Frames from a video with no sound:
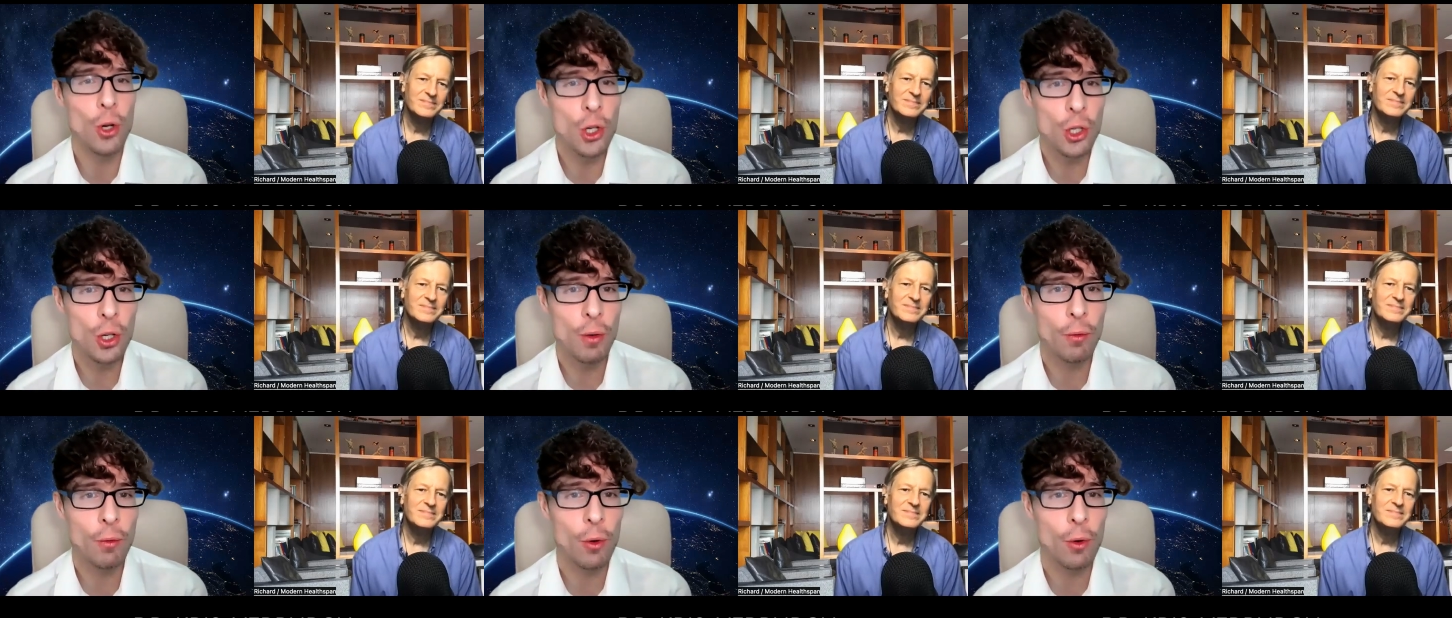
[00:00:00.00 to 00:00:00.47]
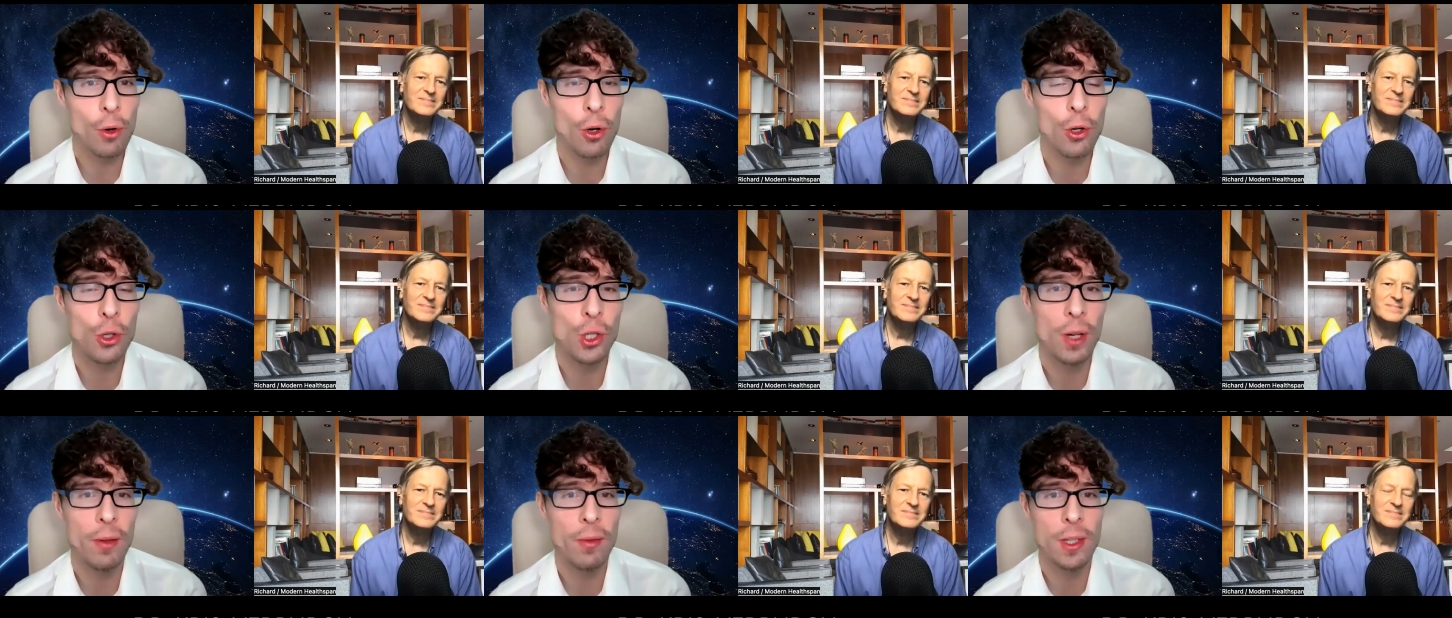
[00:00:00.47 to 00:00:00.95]
Speaker 1: nutrition
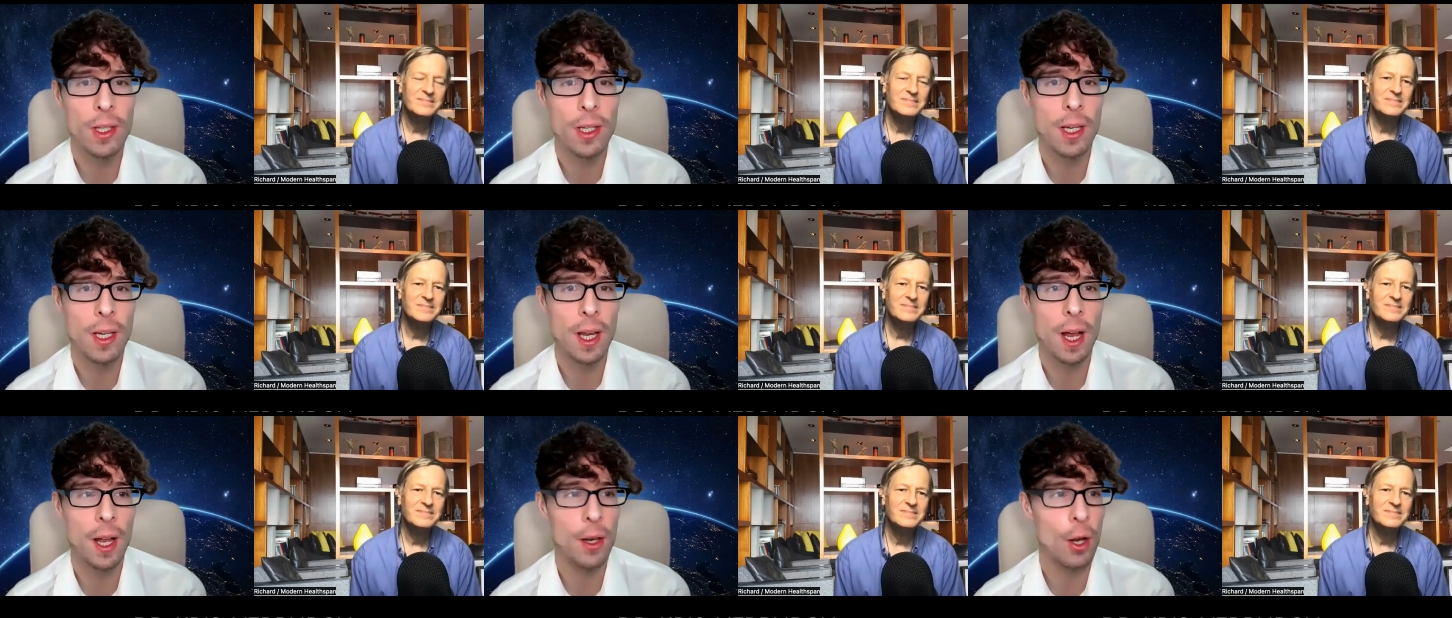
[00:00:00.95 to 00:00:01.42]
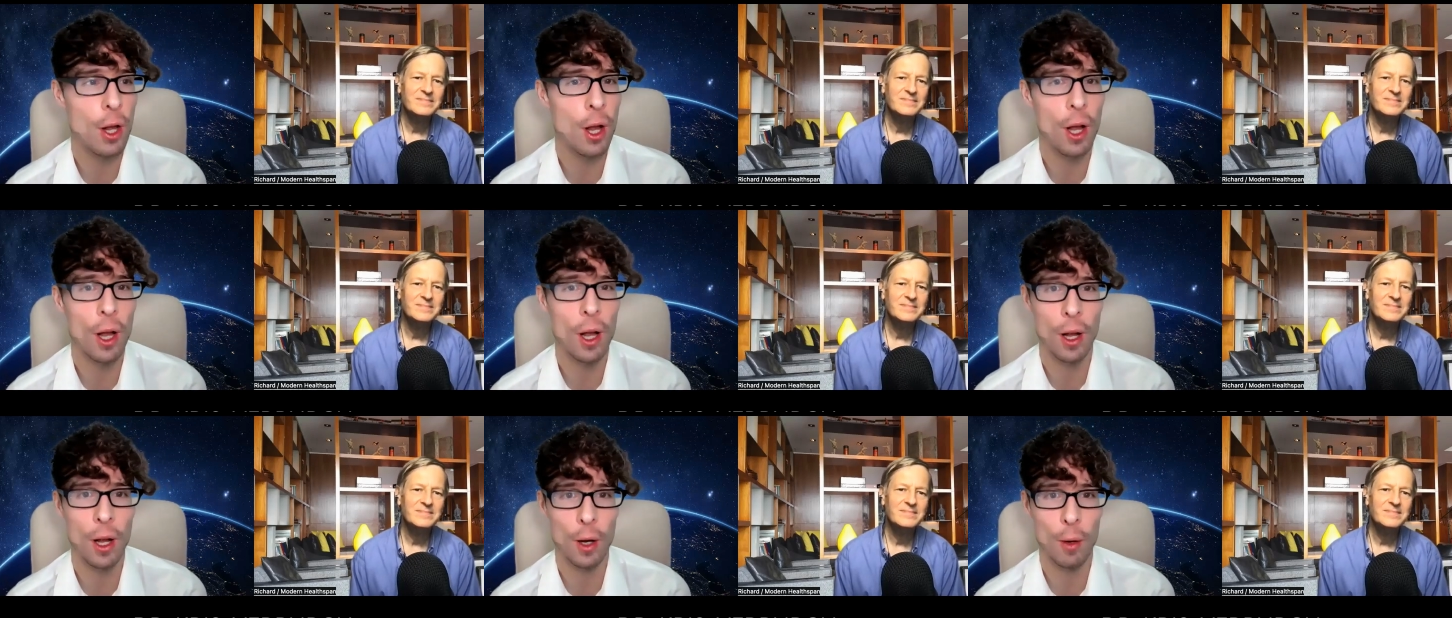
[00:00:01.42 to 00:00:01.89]
for longevity
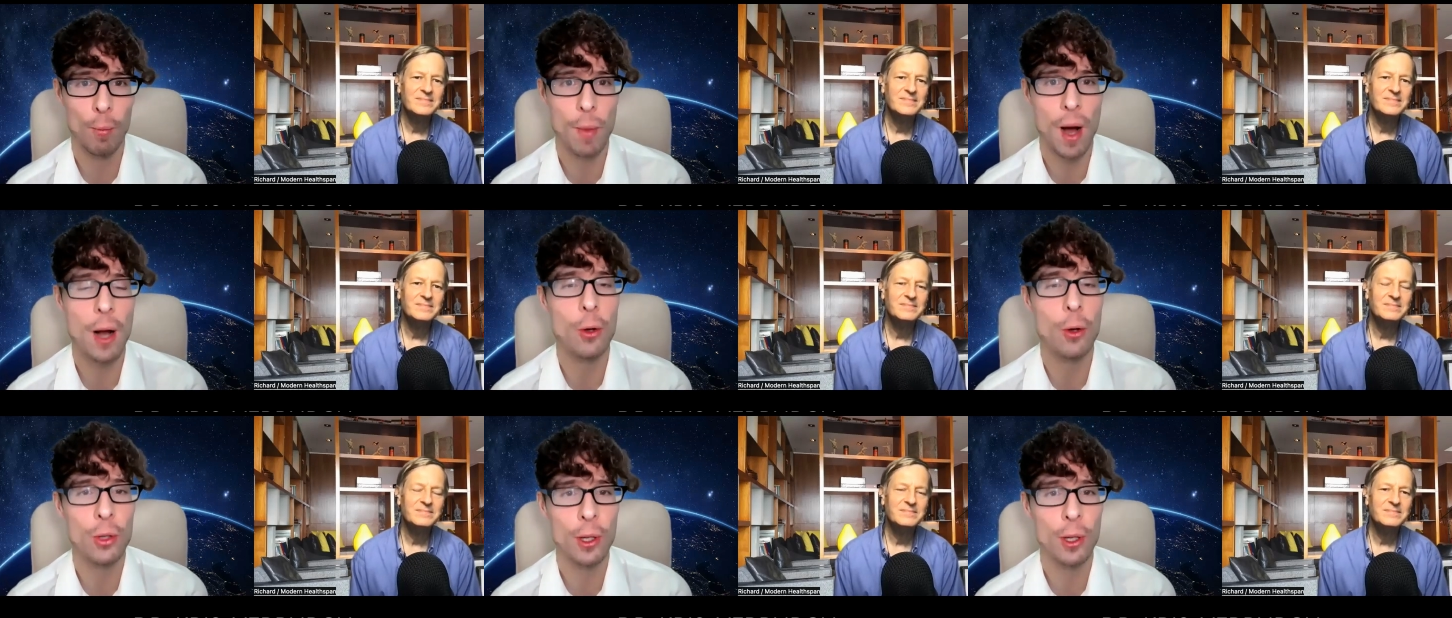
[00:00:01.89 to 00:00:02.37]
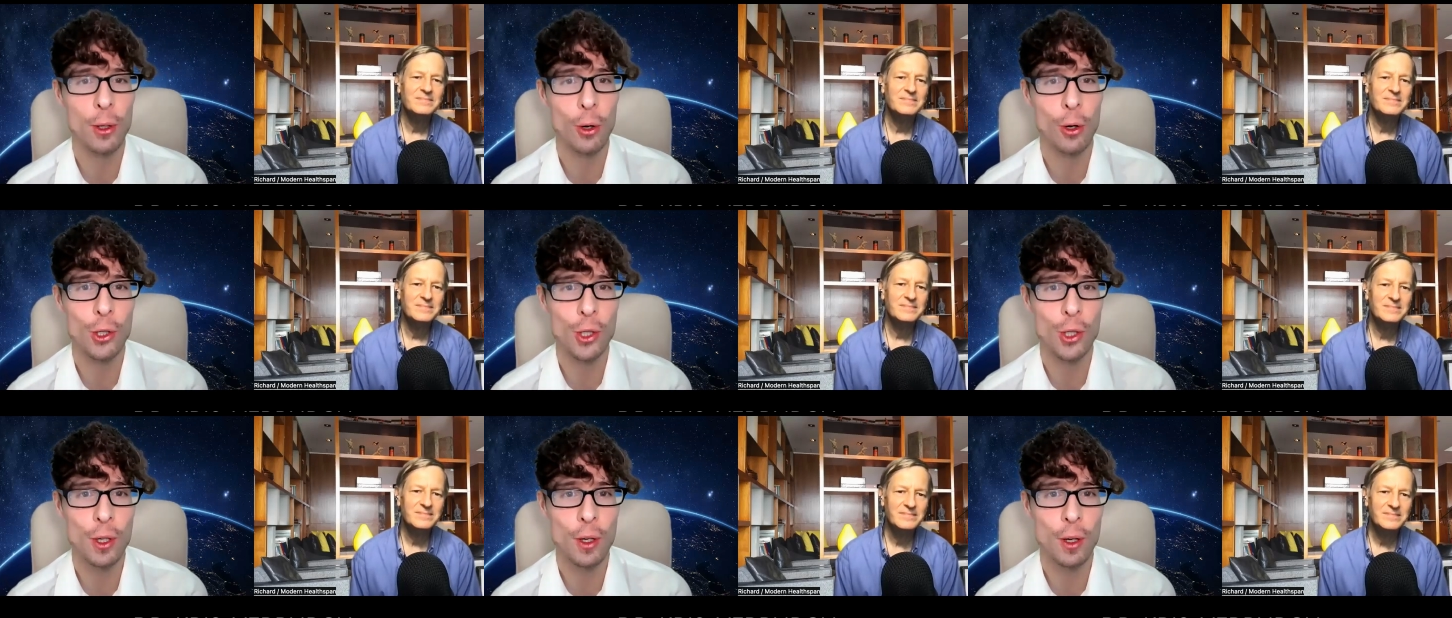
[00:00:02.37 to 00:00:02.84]
and
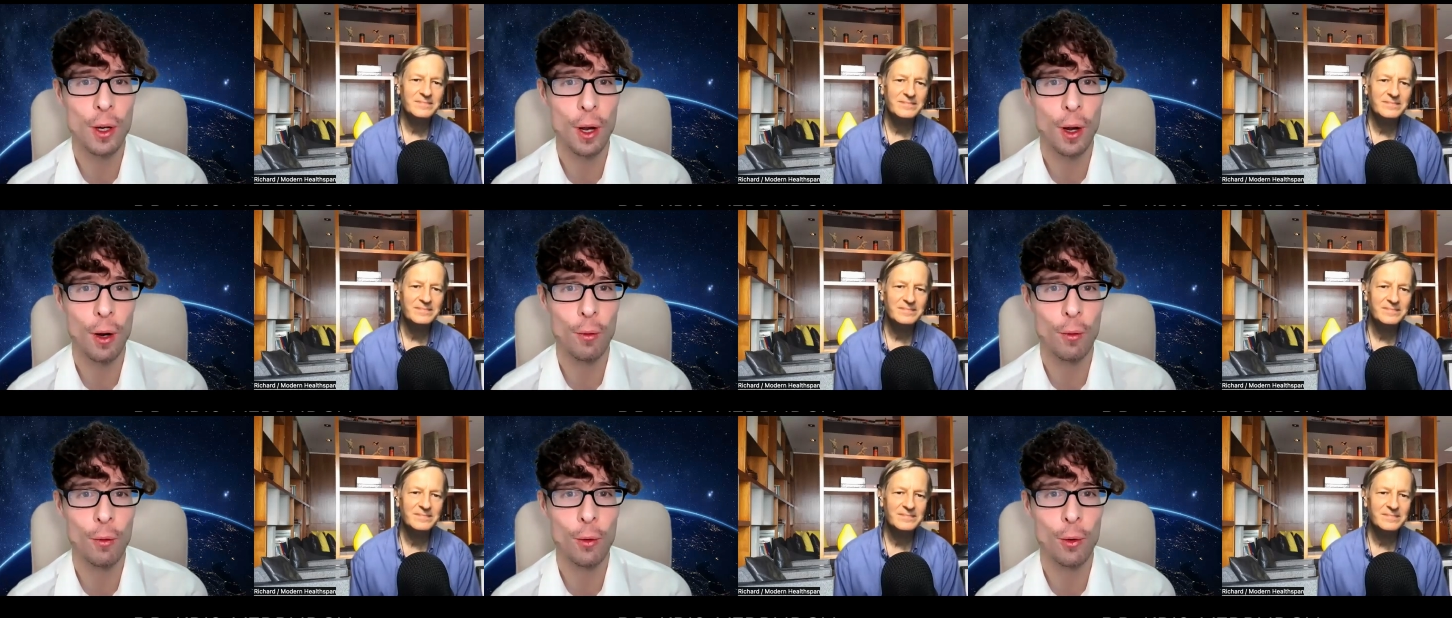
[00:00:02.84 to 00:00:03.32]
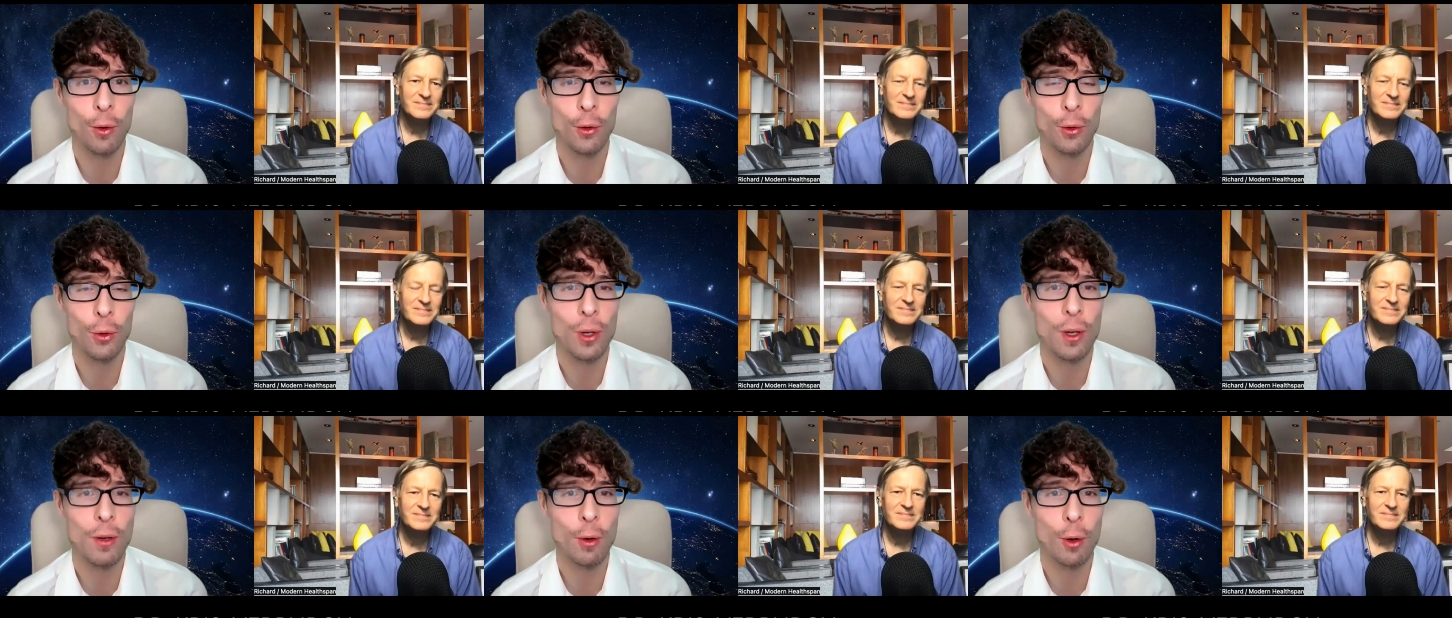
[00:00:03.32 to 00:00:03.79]
biotechnology
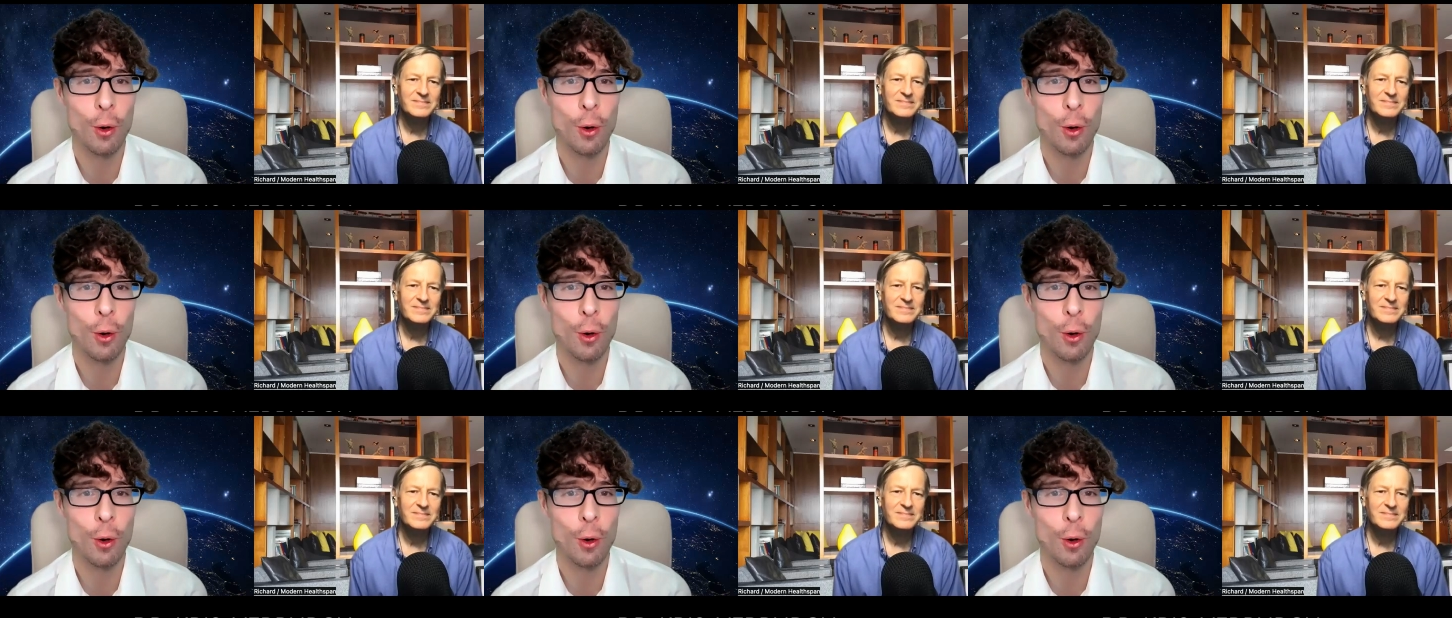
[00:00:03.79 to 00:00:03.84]
to